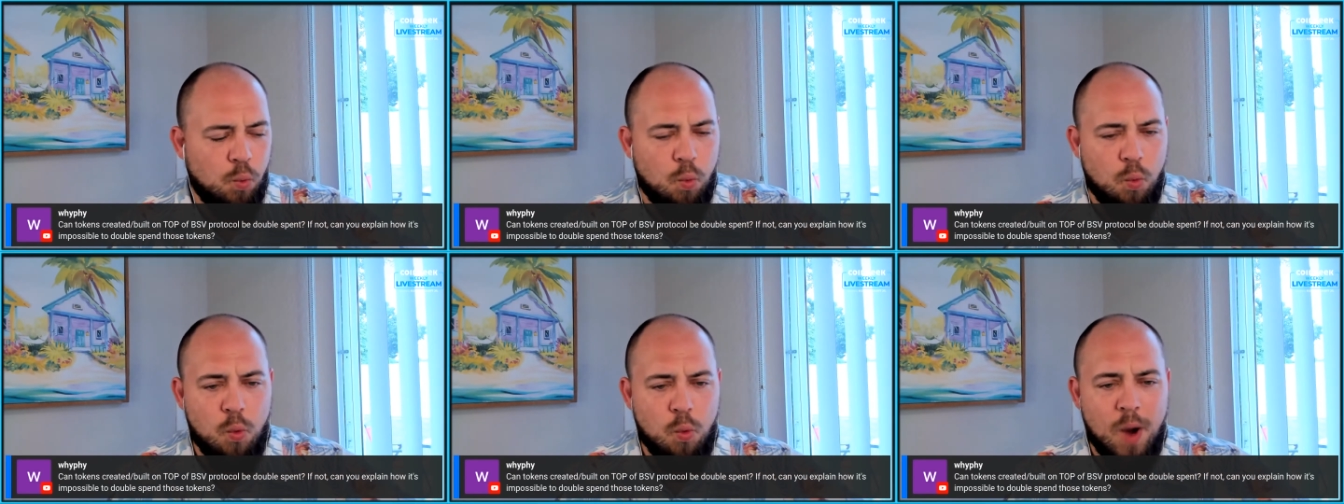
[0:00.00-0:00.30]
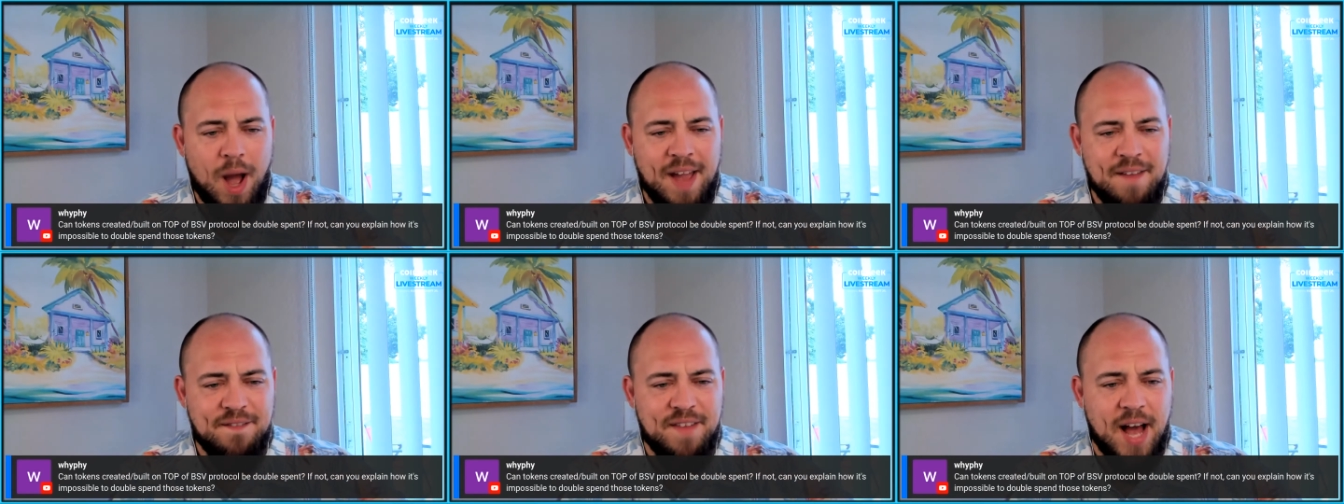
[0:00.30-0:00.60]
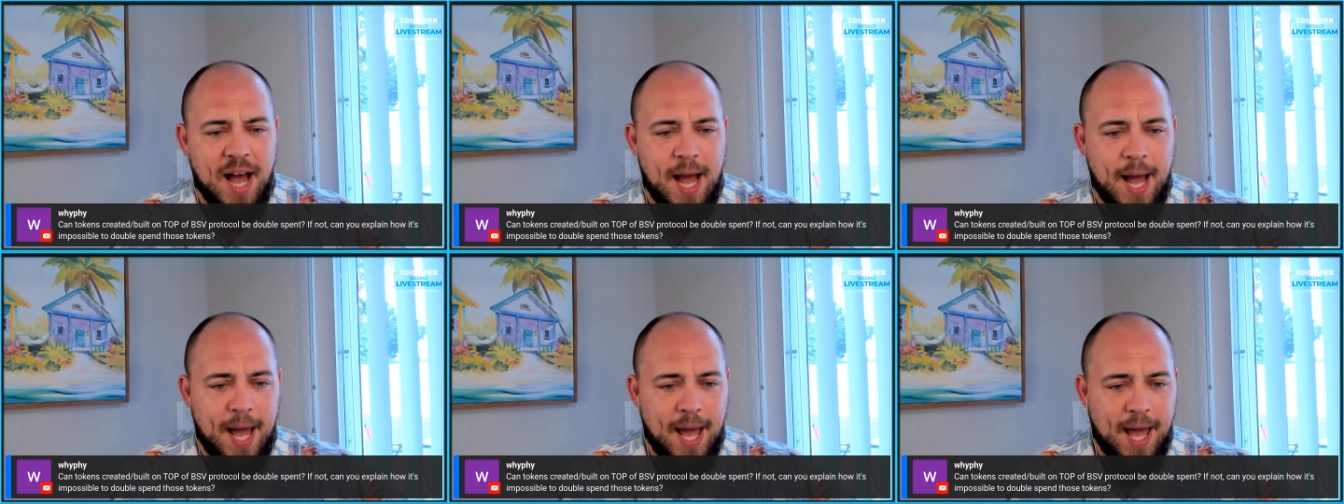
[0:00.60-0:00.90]

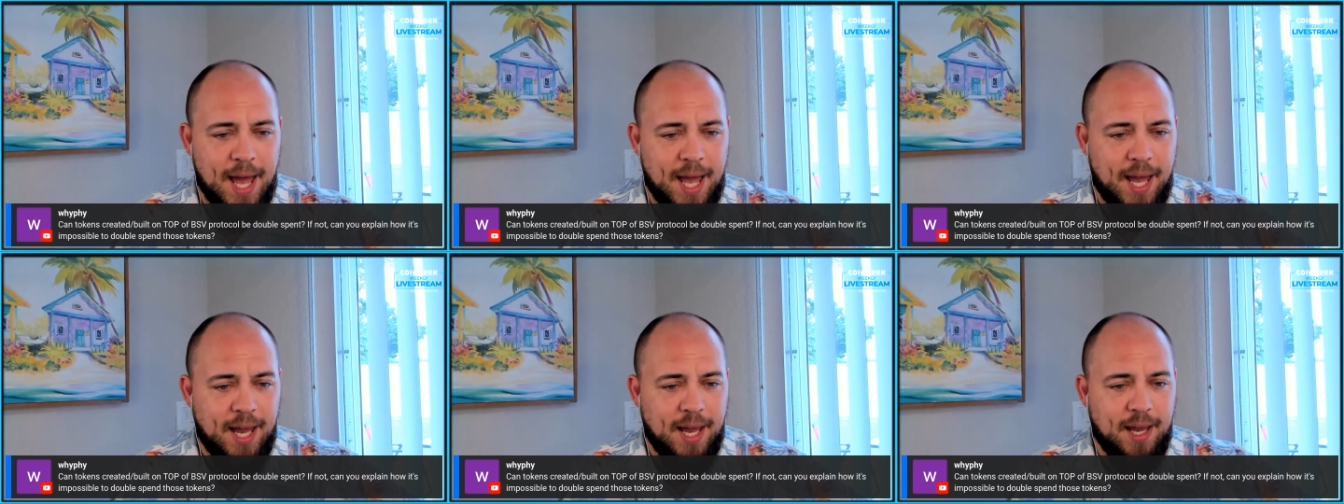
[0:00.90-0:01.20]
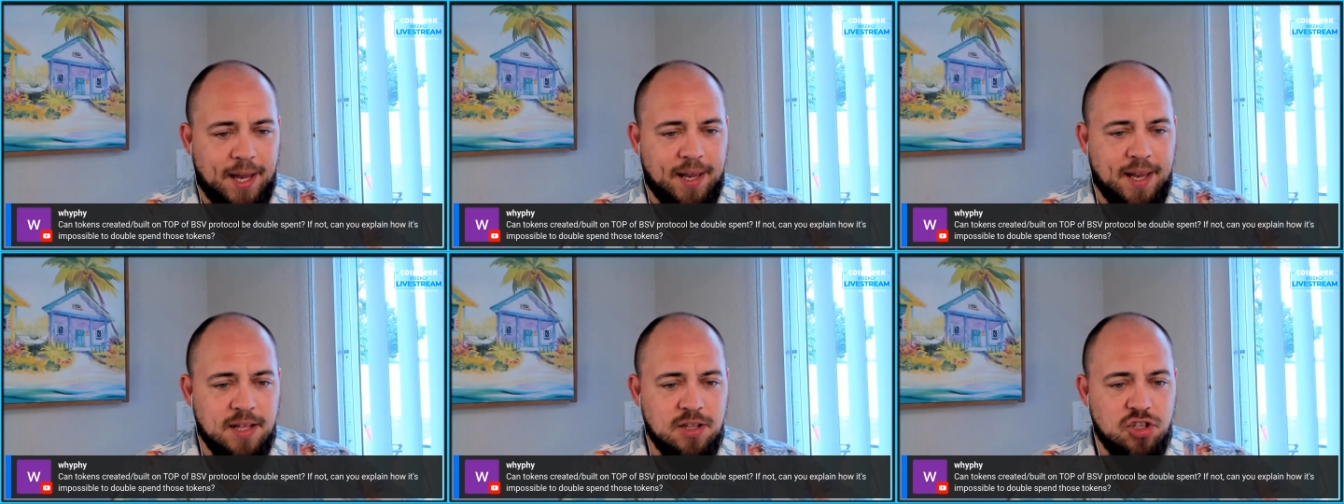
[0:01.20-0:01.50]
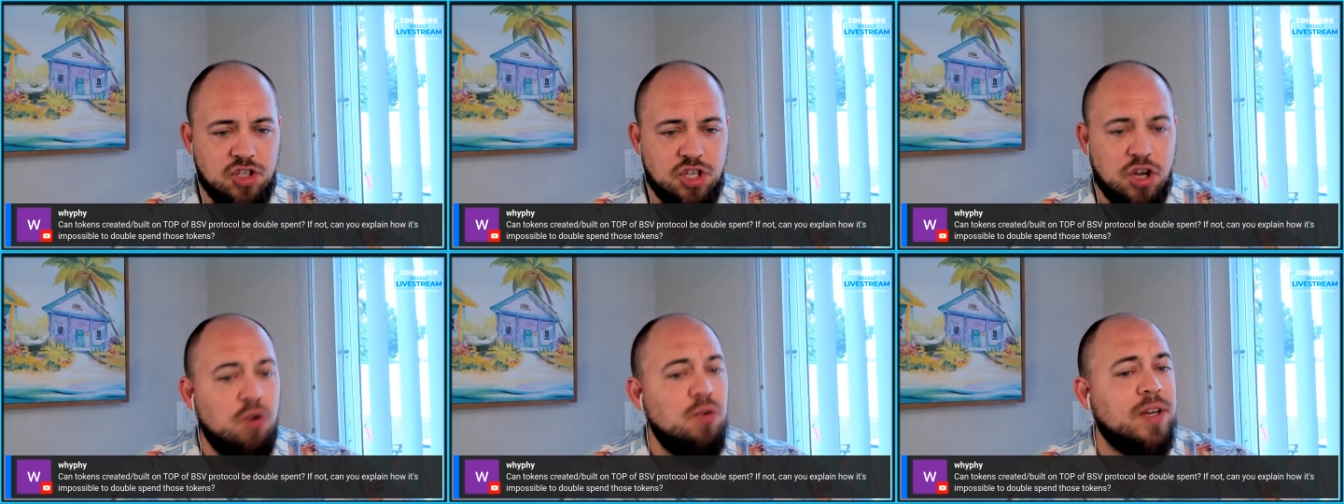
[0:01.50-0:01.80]
Wi-Fi.
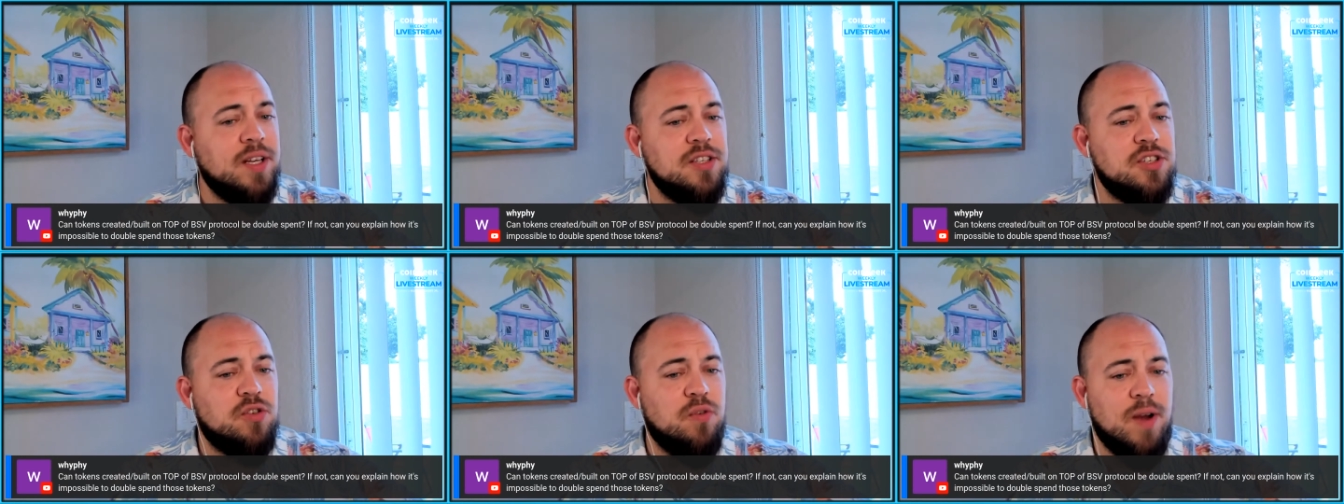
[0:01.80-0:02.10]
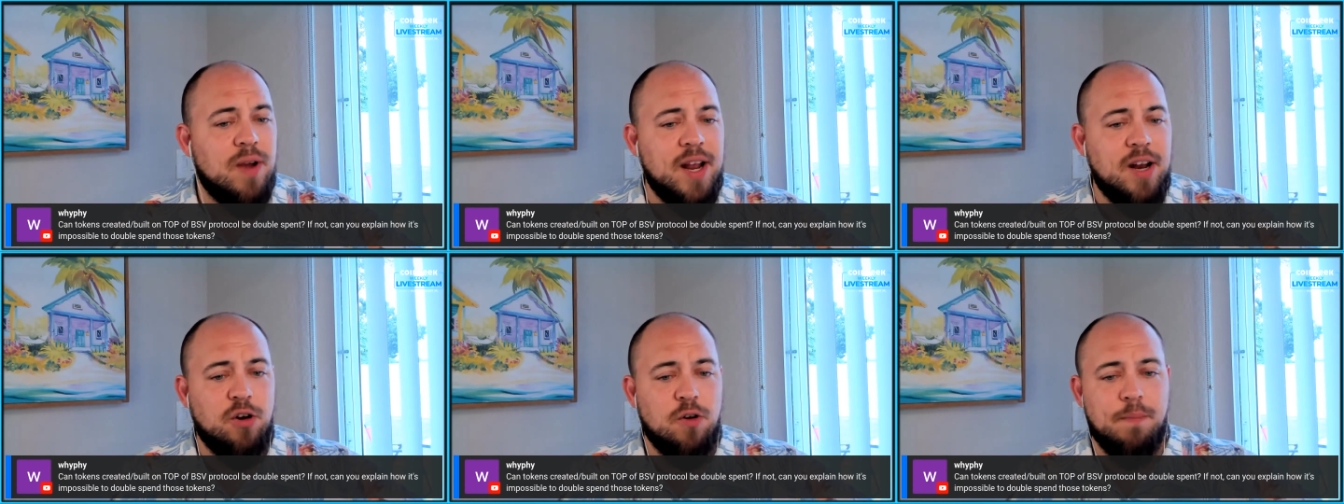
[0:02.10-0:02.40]
Can tokens created